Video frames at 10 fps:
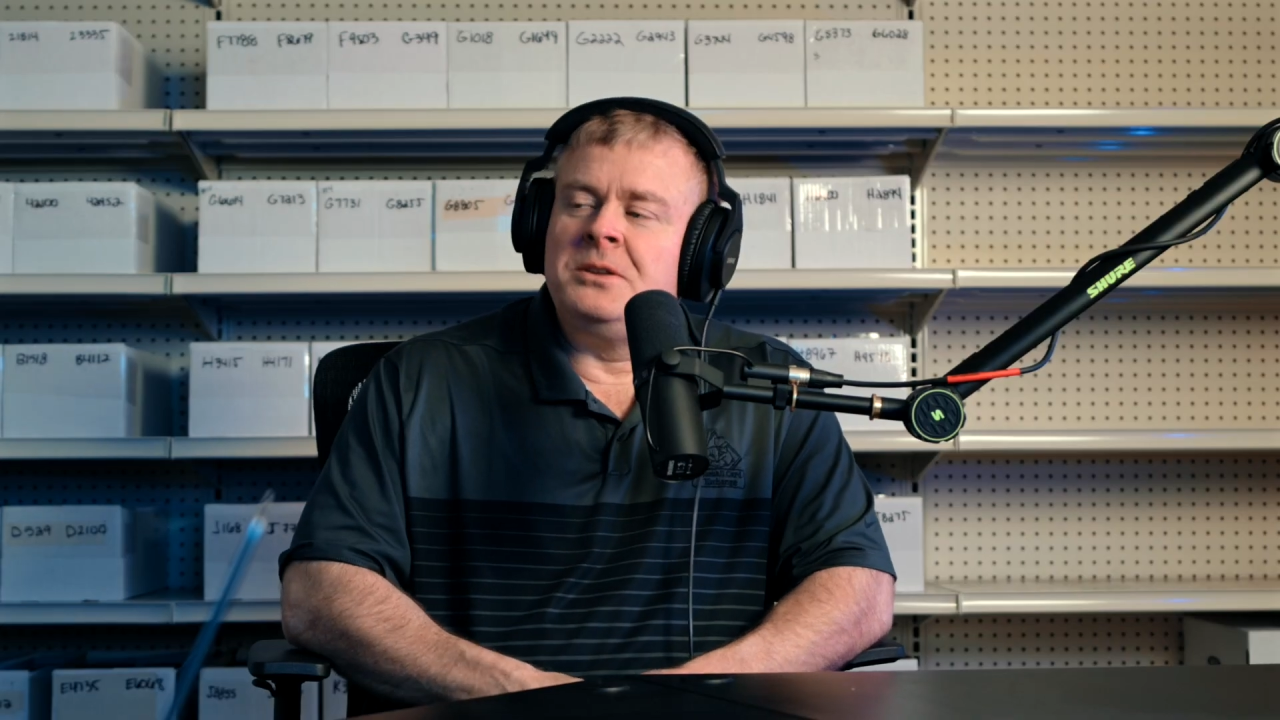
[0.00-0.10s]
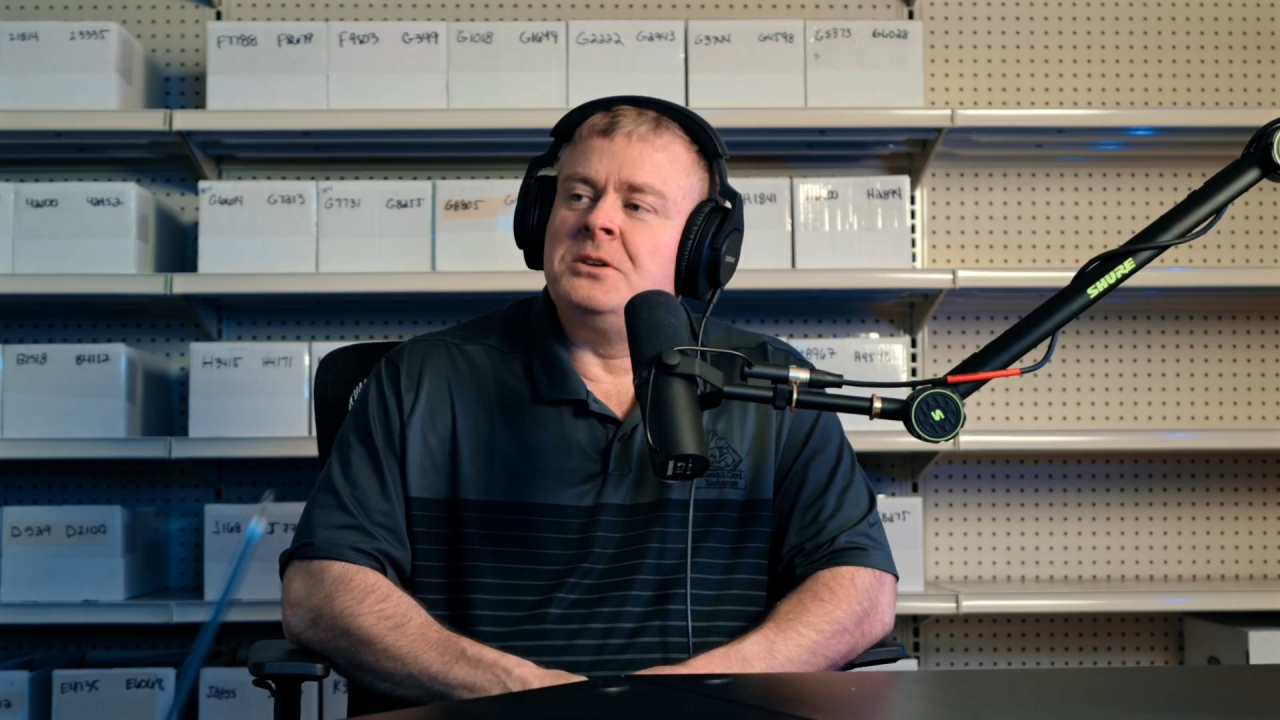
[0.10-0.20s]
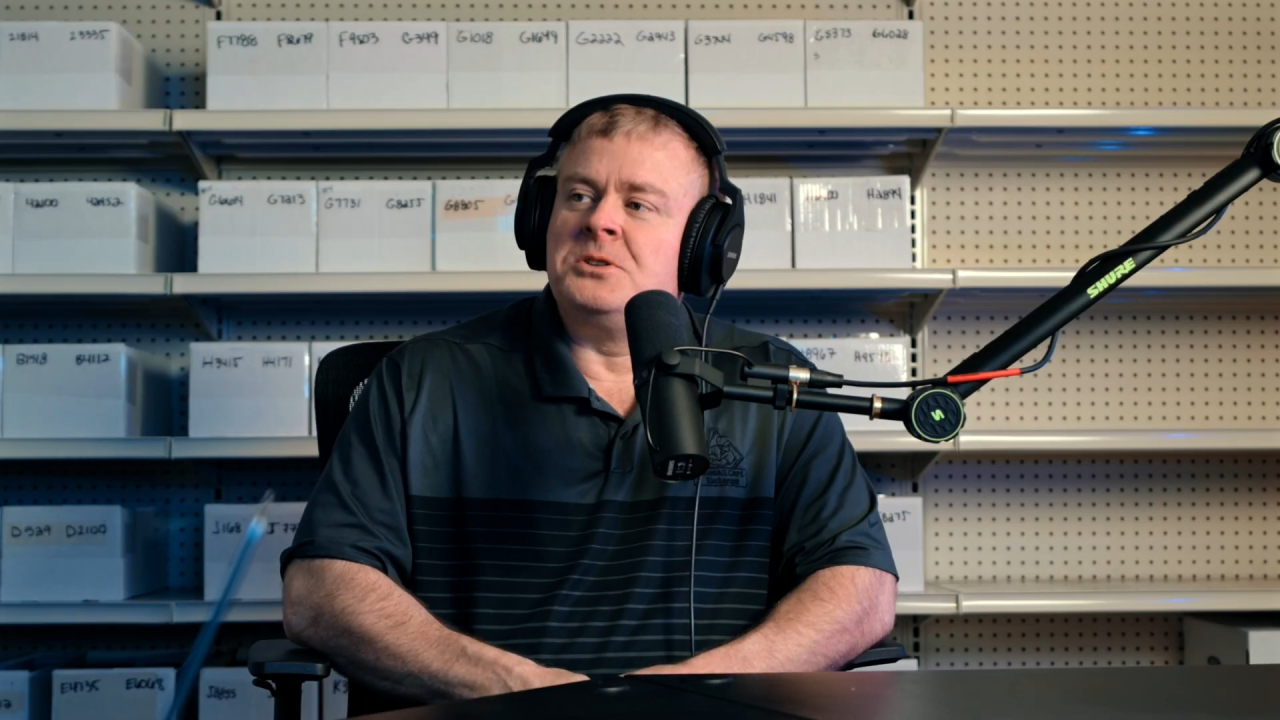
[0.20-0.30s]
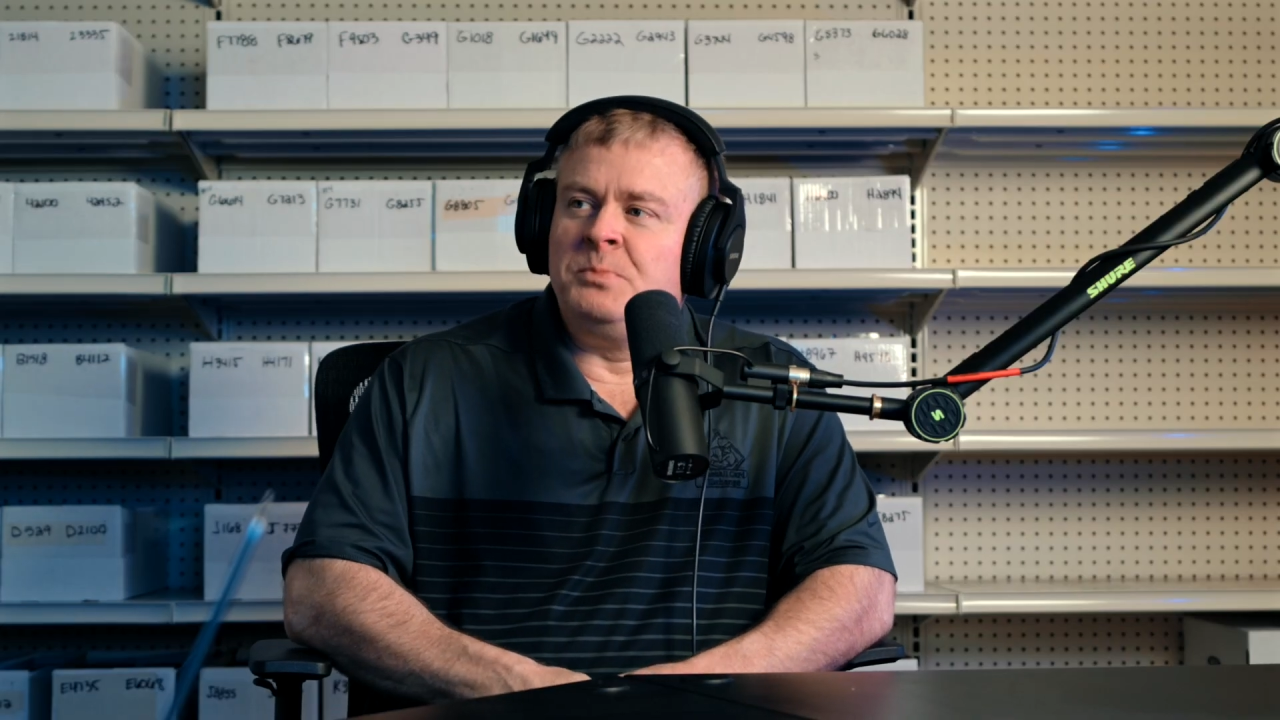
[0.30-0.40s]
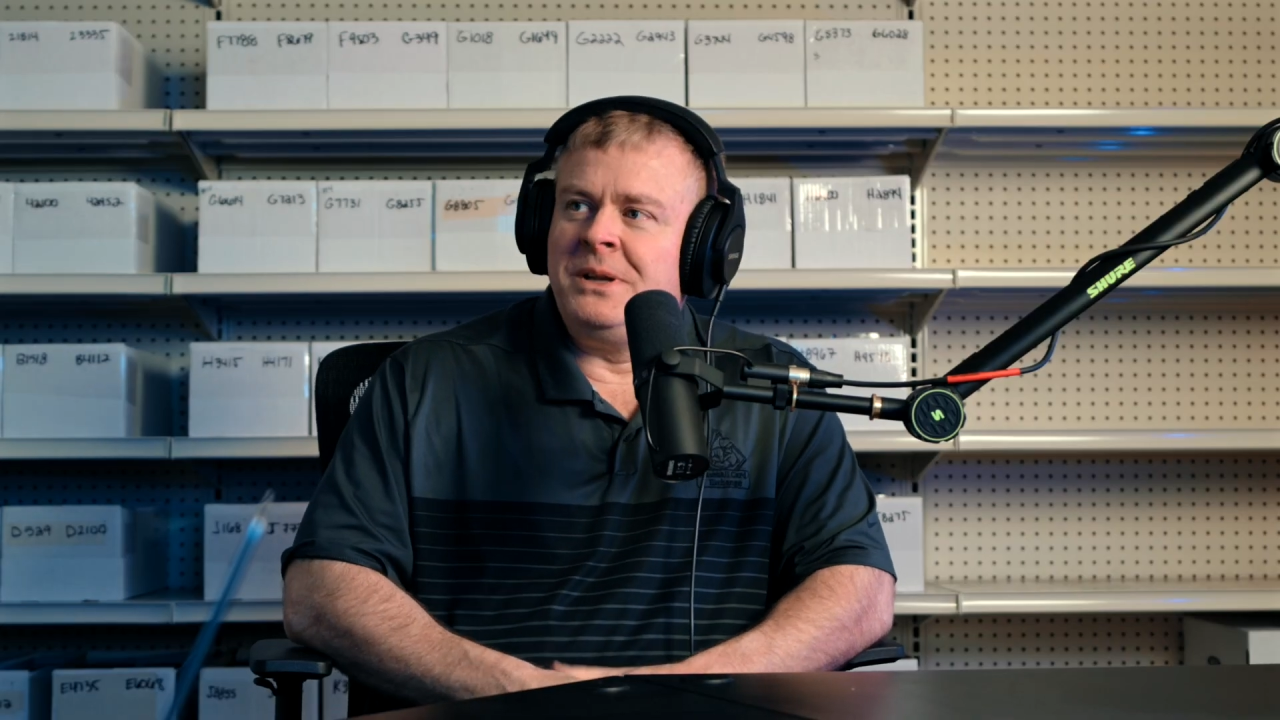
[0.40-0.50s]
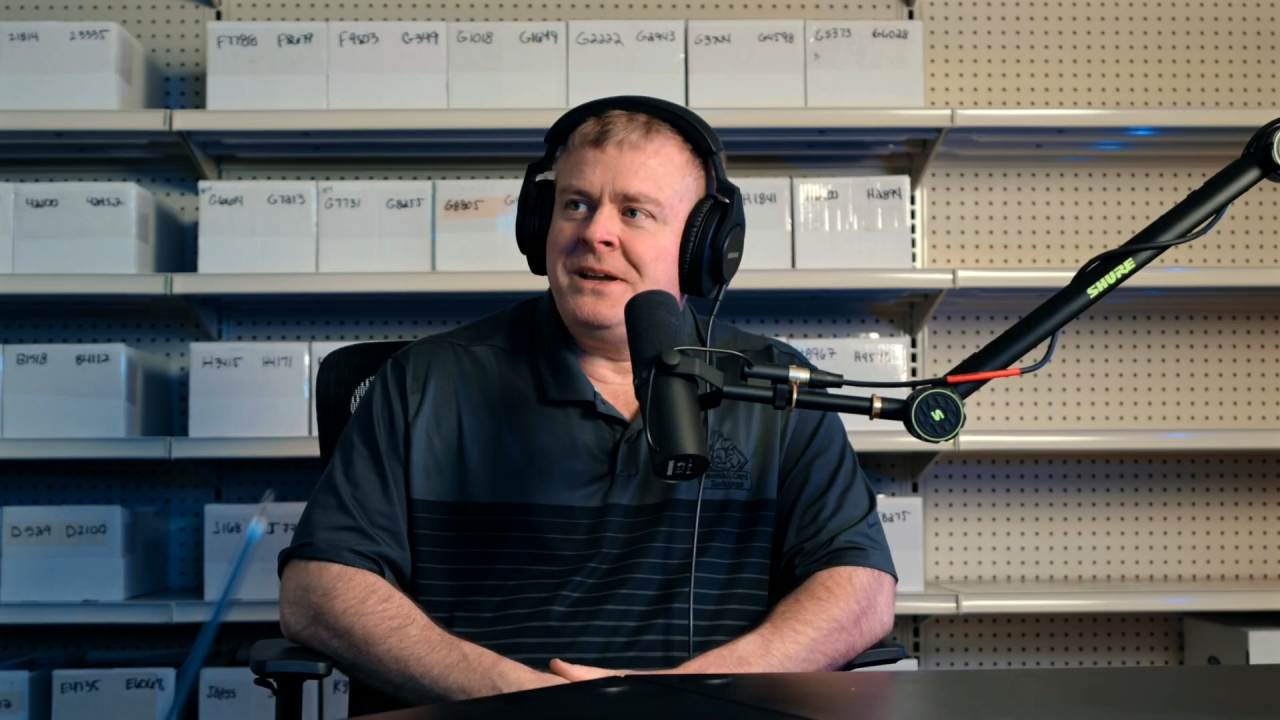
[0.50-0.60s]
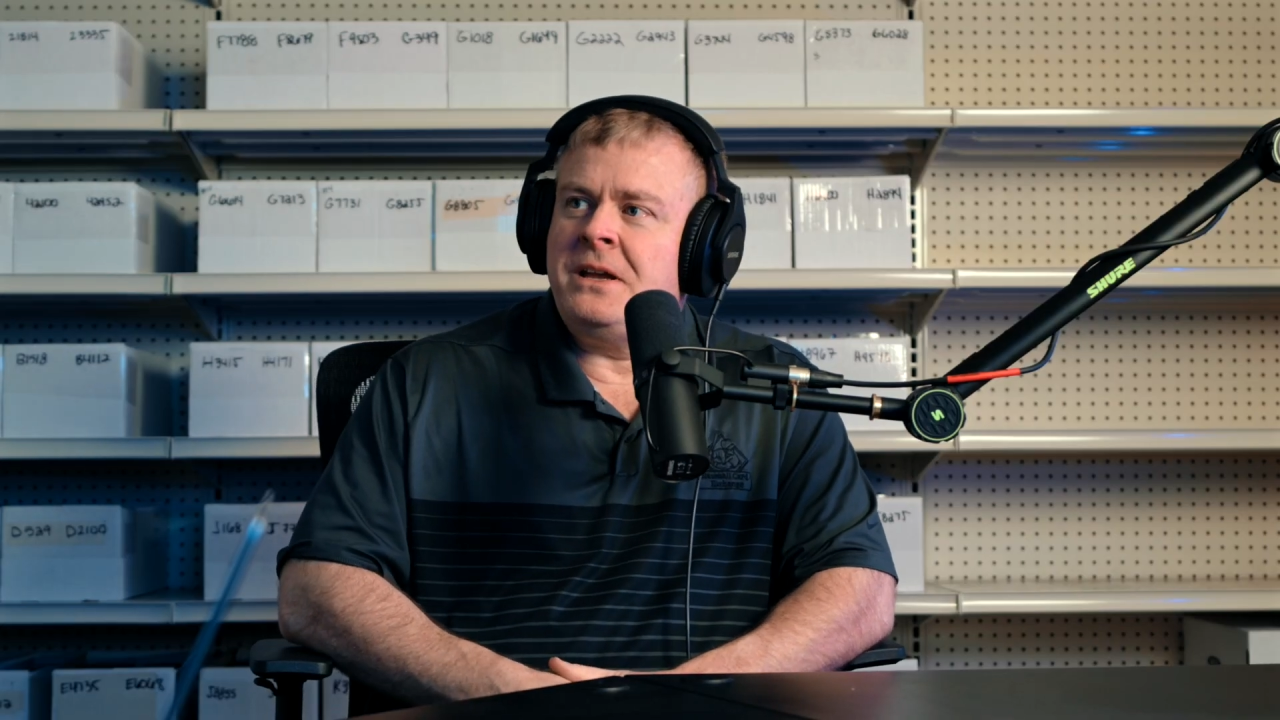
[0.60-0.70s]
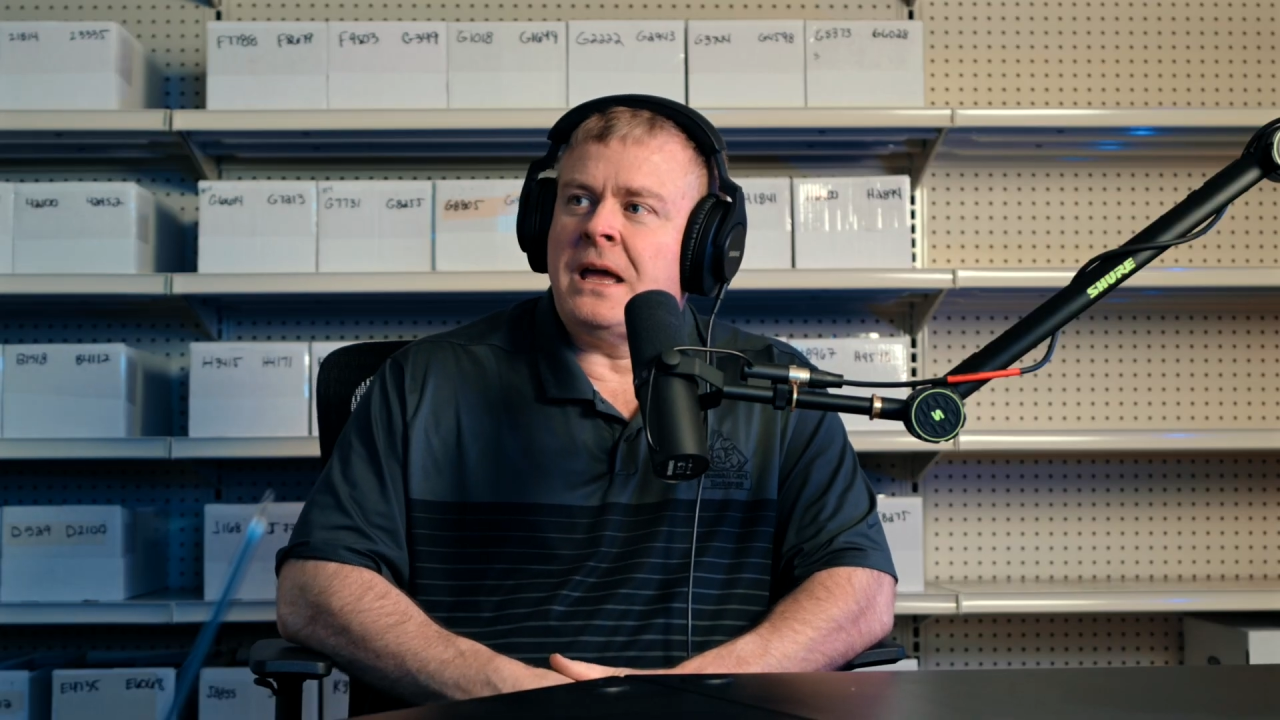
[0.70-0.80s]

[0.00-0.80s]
display